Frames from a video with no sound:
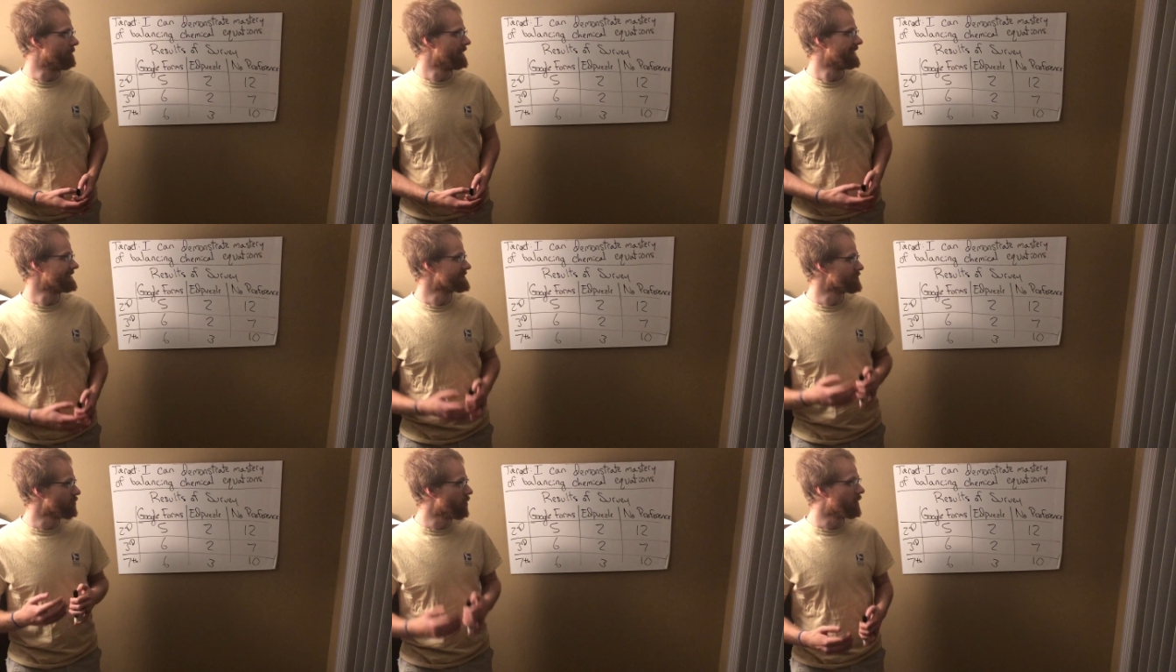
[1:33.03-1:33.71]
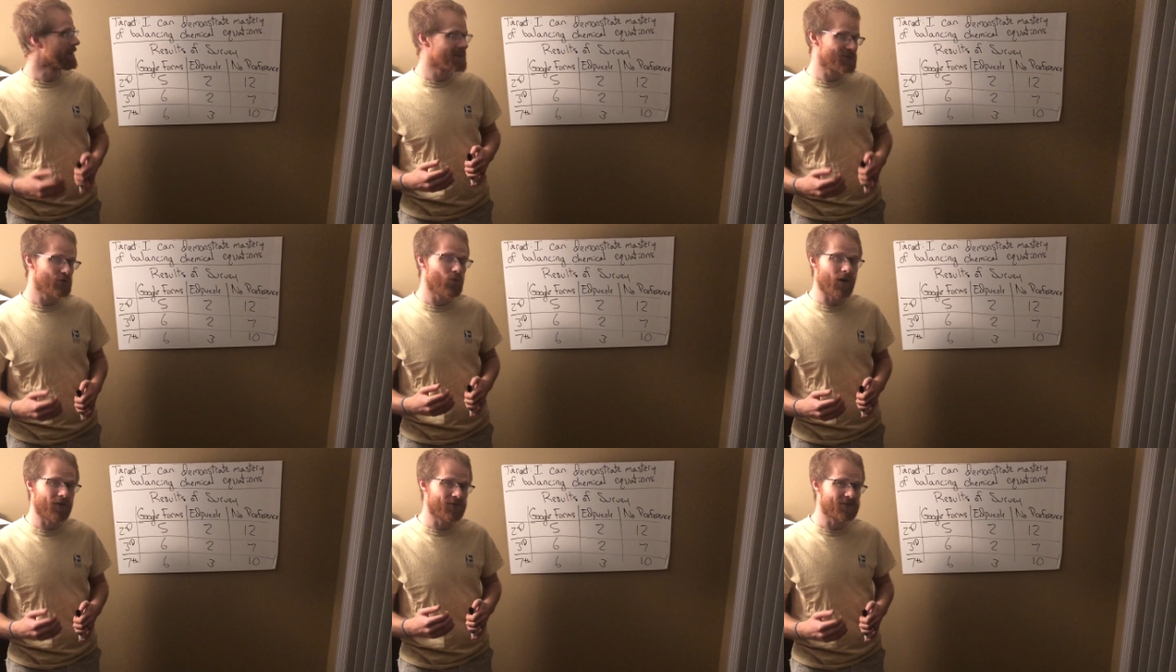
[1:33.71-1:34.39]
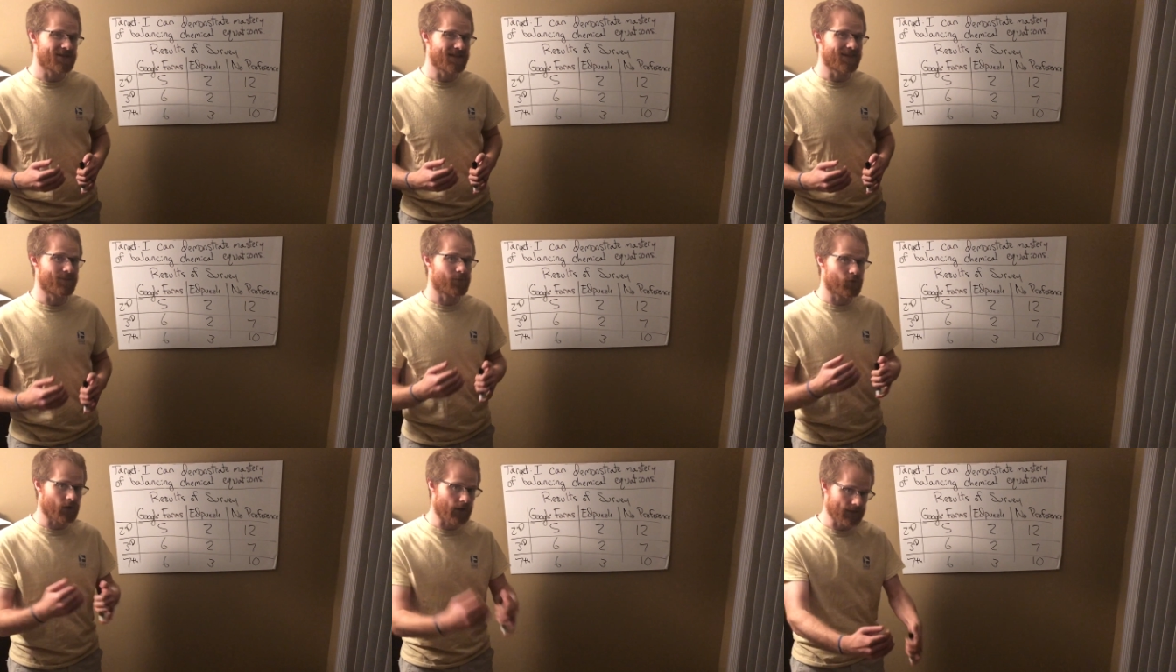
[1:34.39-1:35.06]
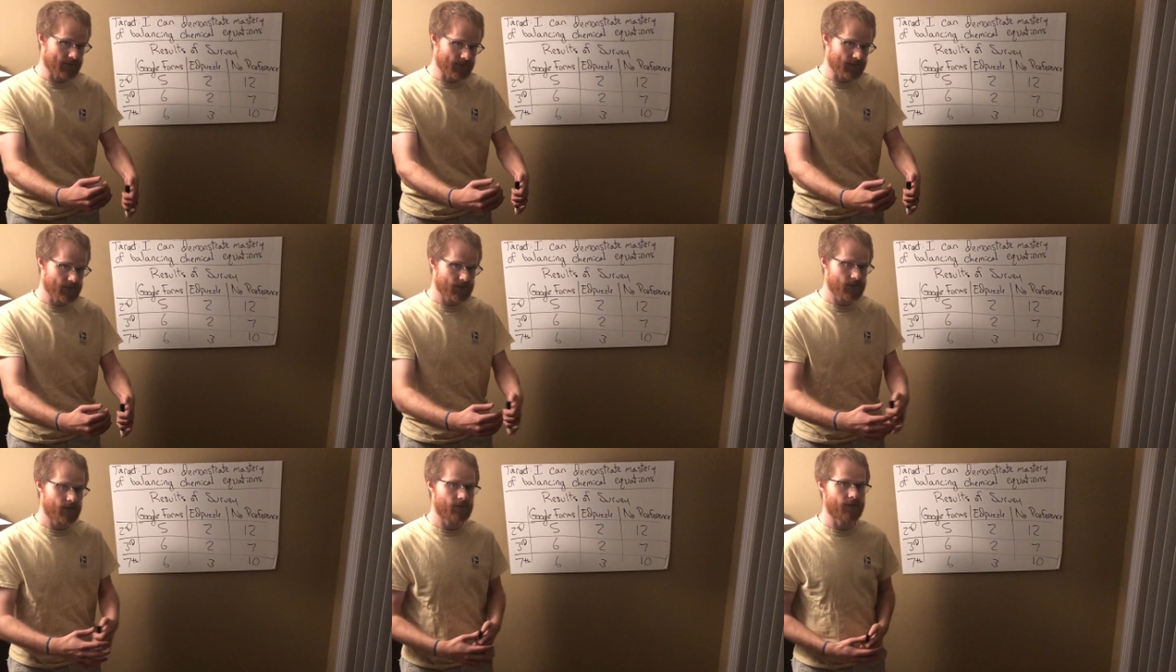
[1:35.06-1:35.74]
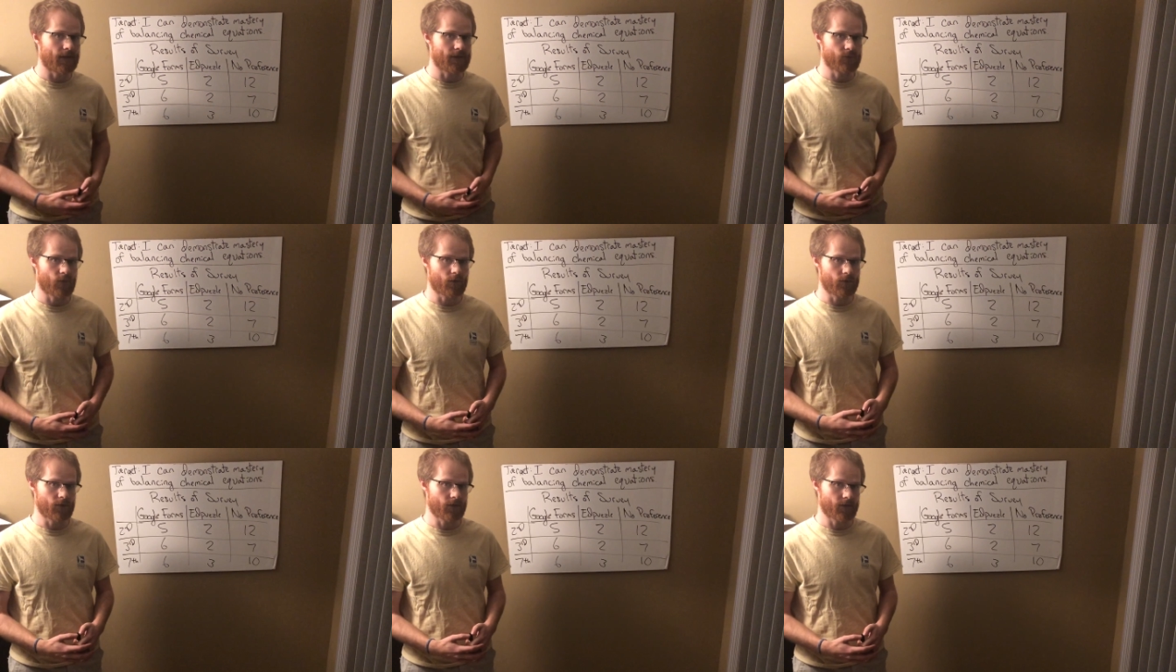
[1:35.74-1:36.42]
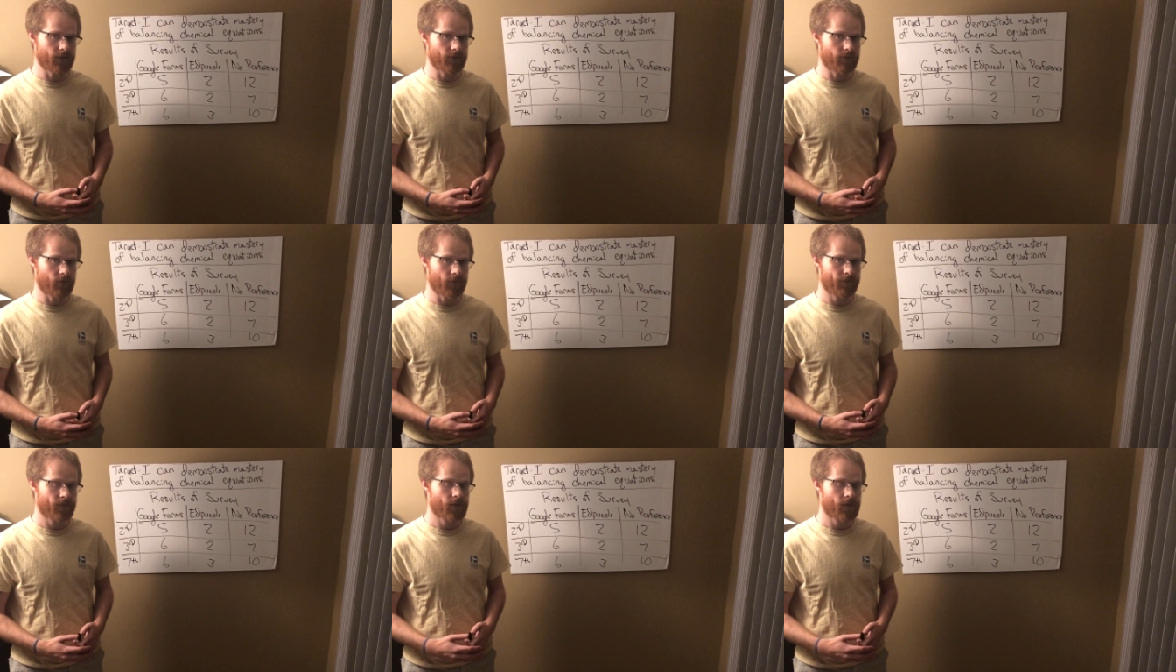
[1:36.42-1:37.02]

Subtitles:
As long as you understand the process, that's what we're looking for.